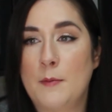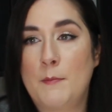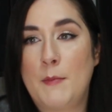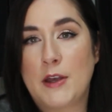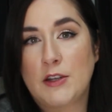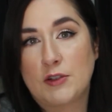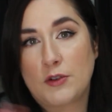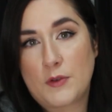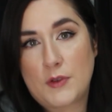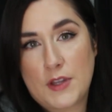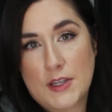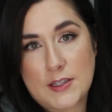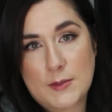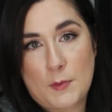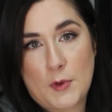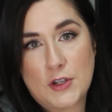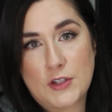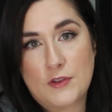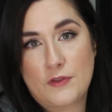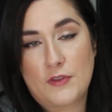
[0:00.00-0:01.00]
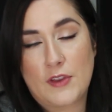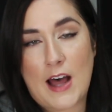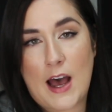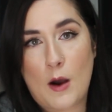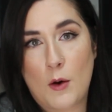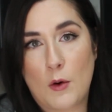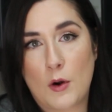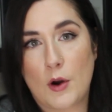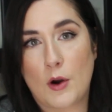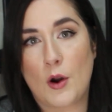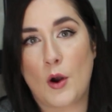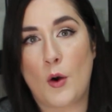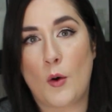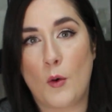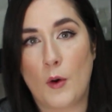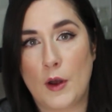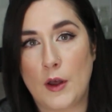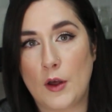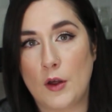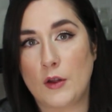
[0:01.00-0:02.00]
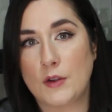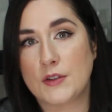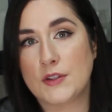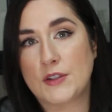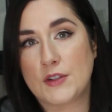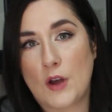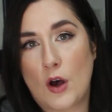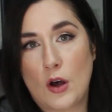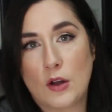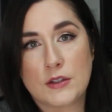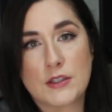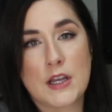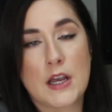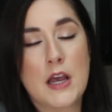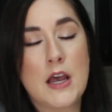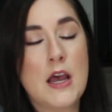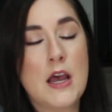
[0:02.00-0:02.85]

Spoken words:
measure this much flour, oil, salt.